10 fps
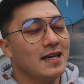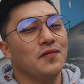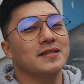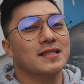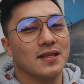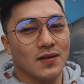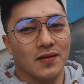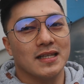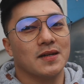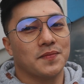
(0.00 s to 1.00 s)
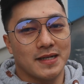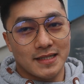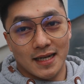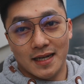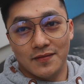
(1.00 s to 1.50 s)
it would slowly
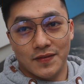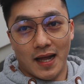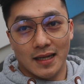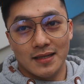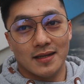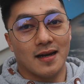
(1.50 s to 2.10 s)
appreciate in value?